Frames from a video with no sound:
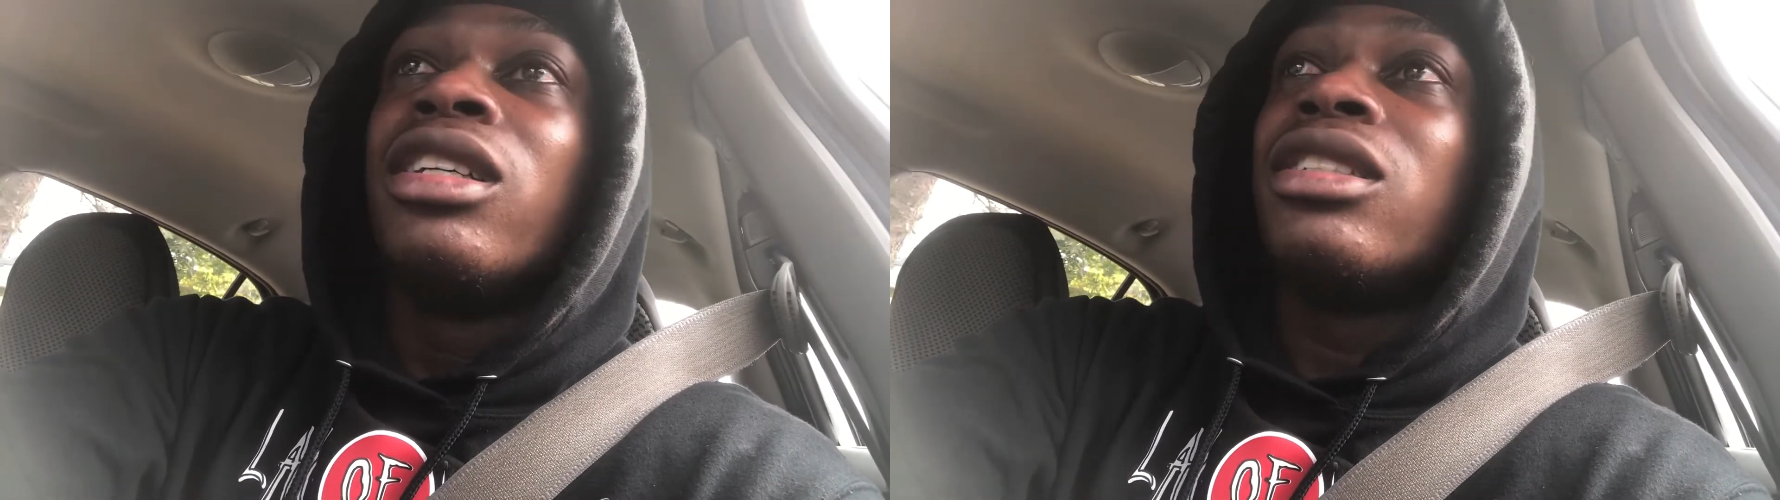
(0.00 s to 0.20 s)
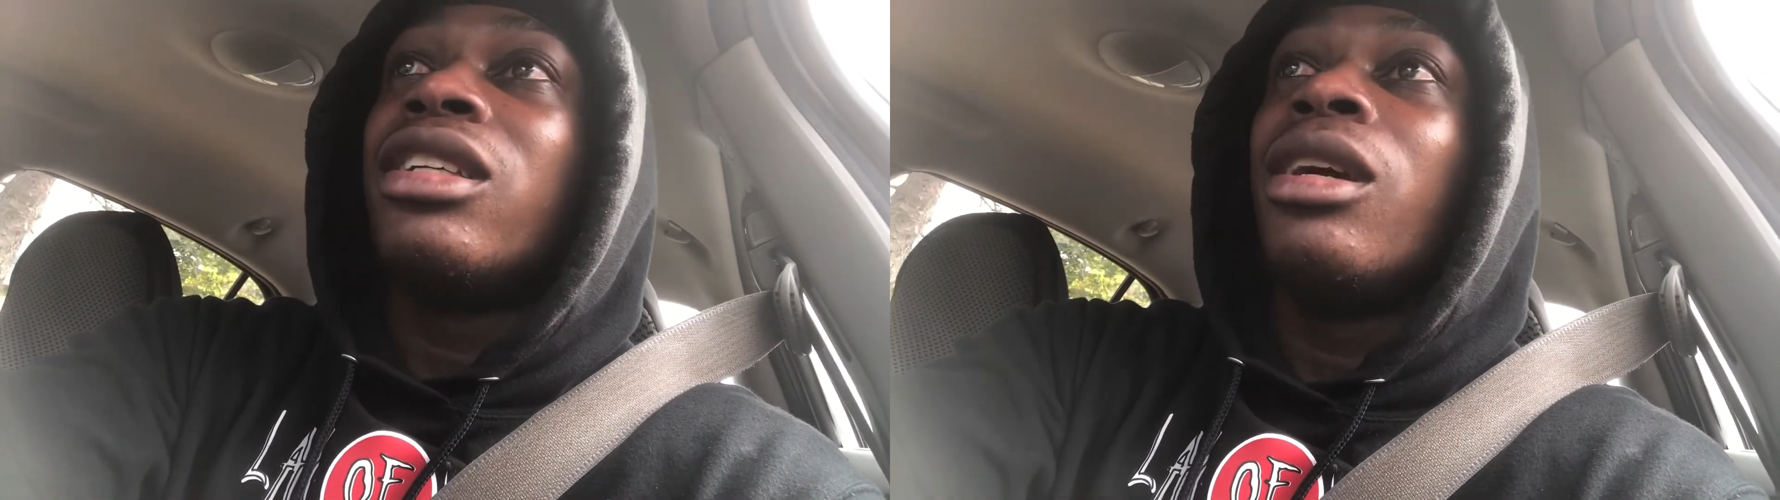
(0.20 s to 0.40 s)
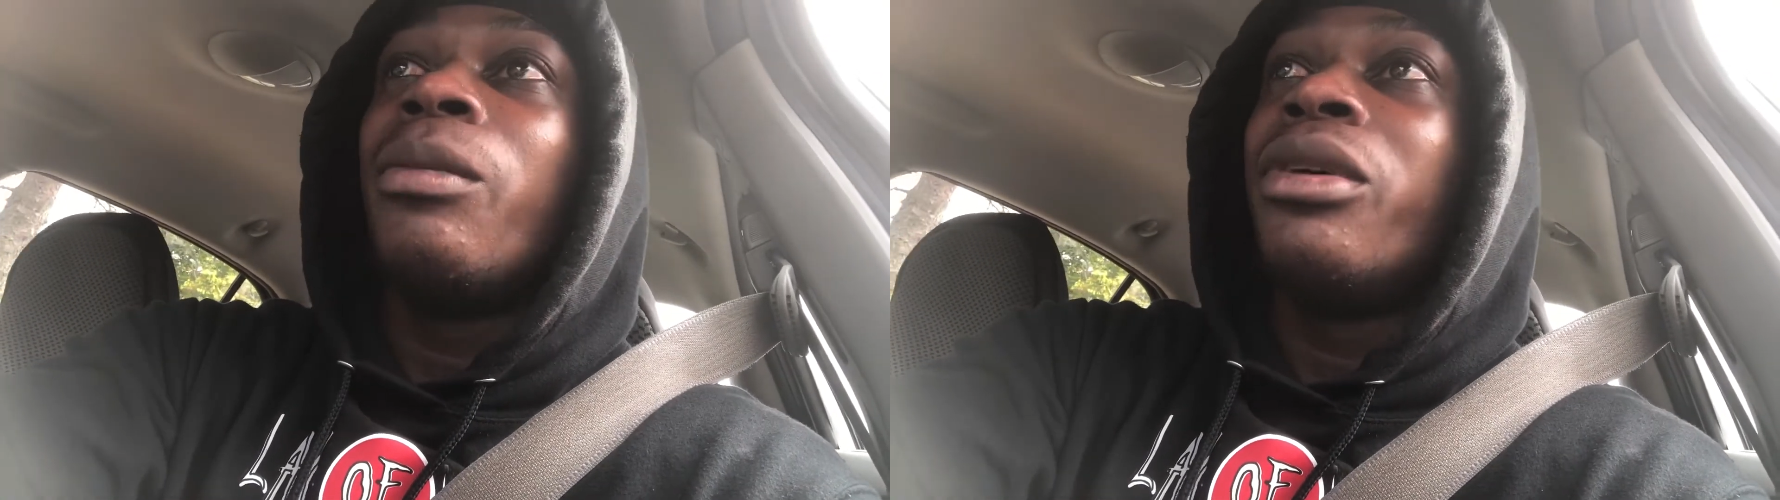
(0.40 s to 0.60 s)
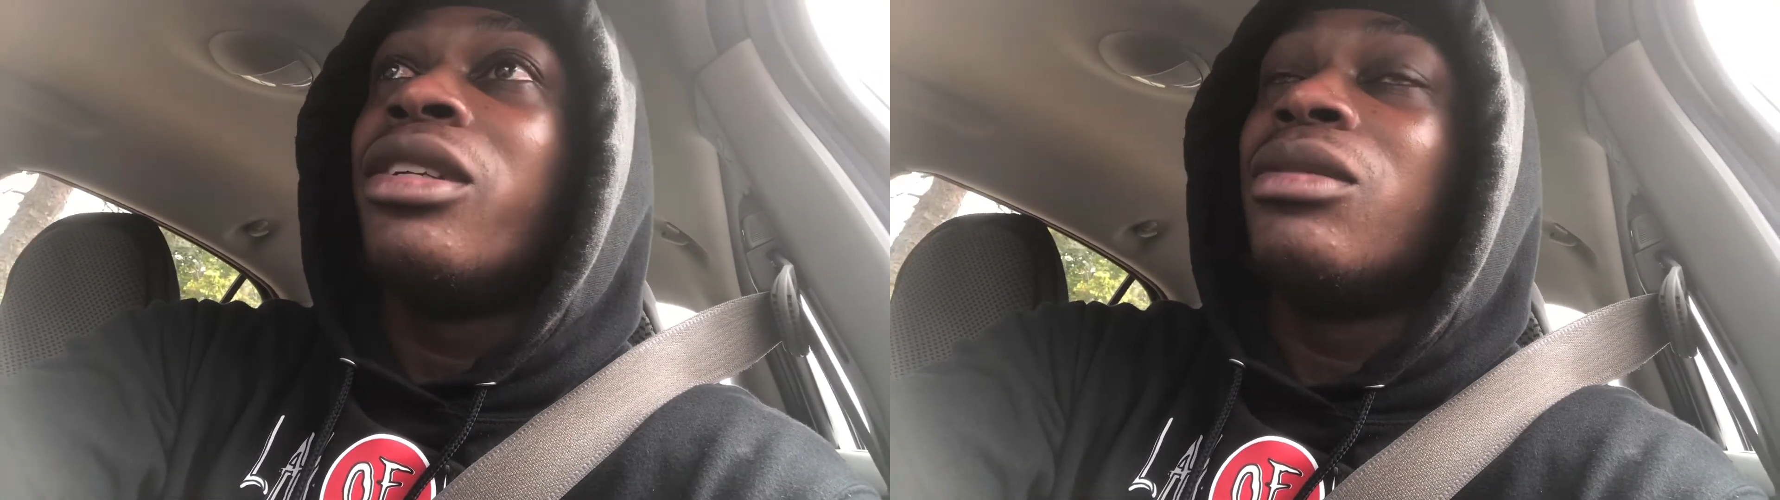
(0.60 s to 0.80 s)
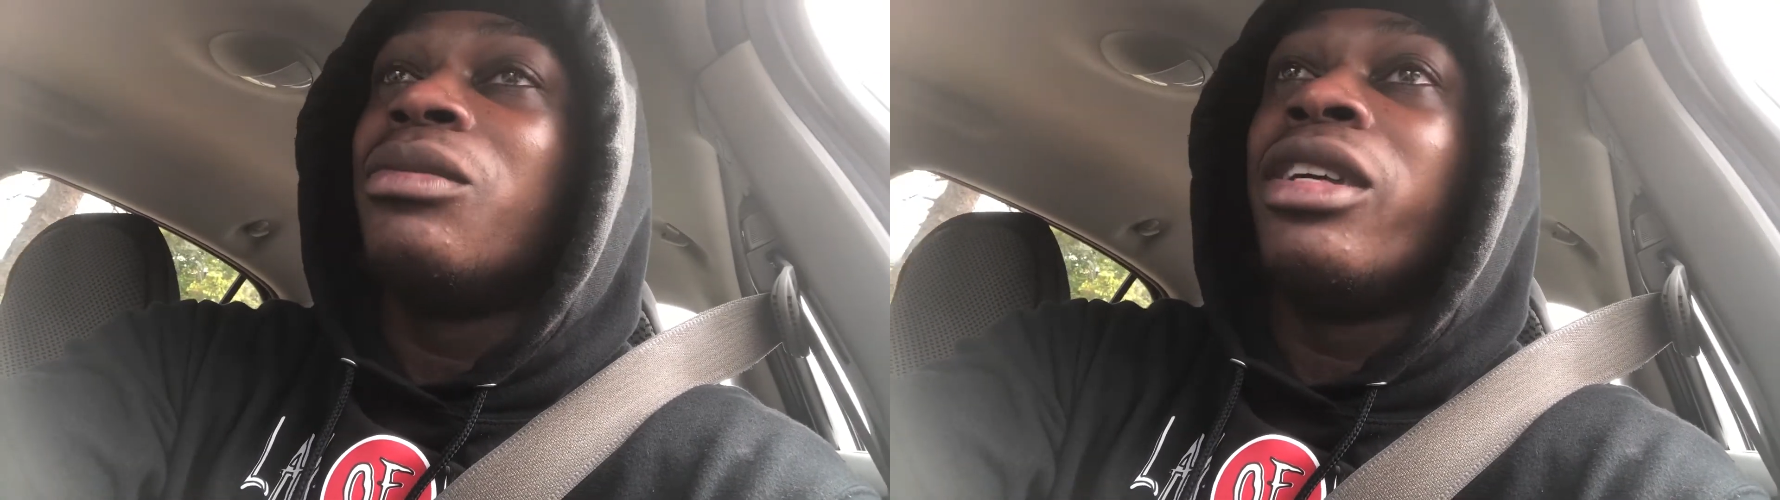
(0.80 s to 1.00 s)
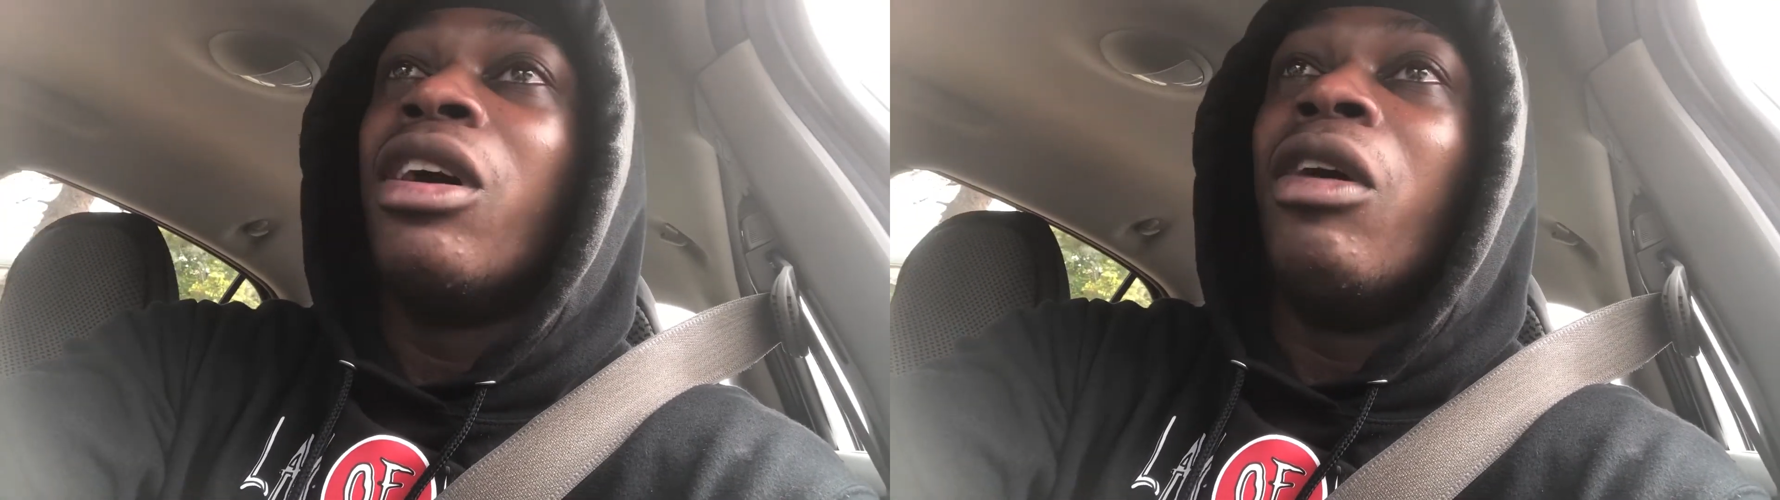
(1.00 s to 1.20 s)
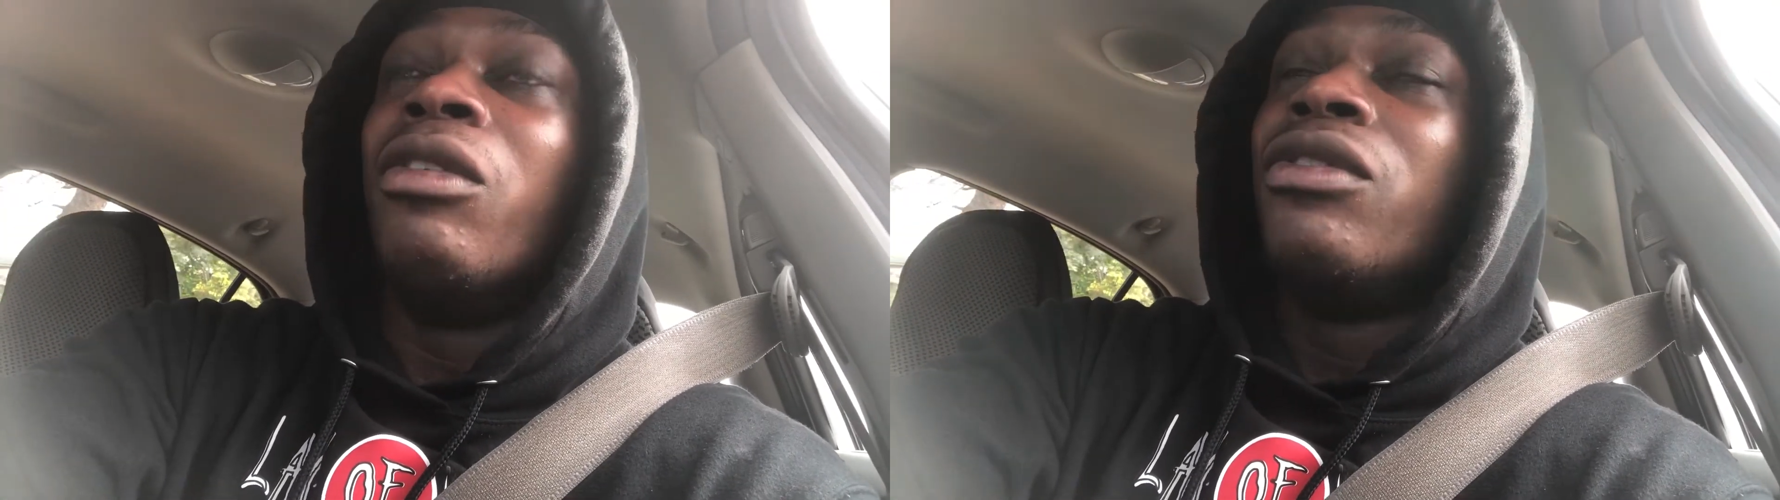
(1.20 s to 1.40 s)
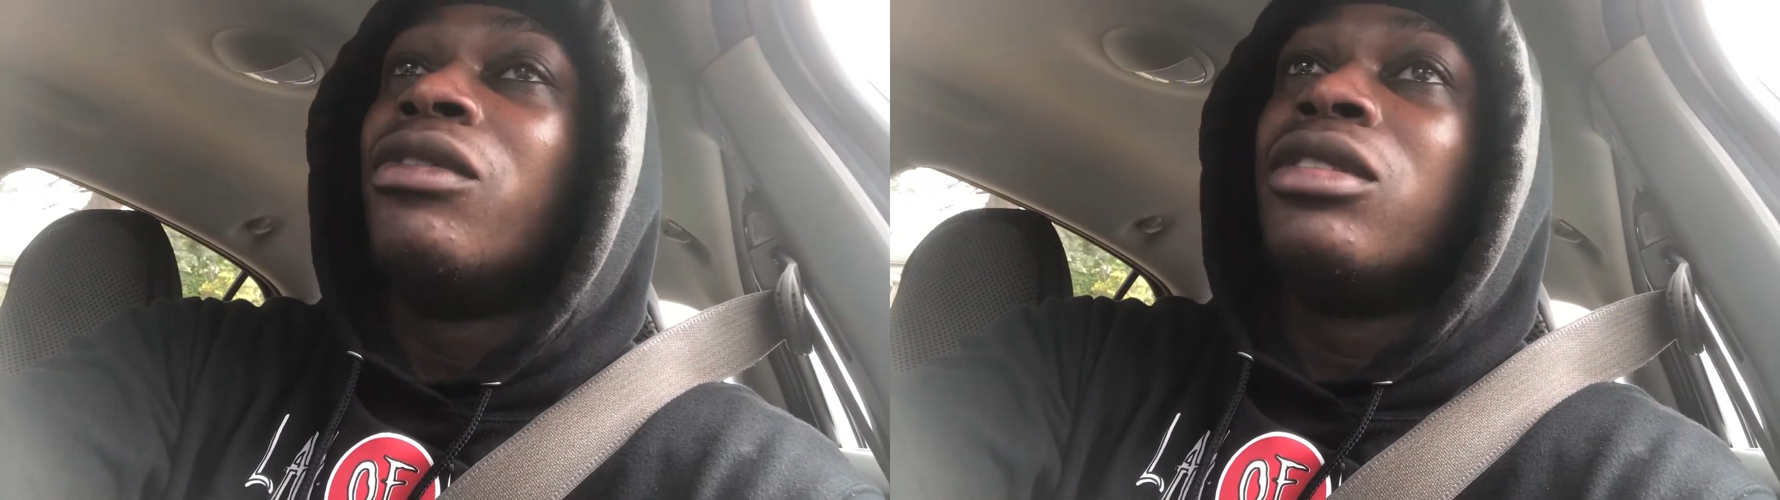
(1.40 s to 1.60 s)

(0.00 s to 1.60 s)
she'll piss me off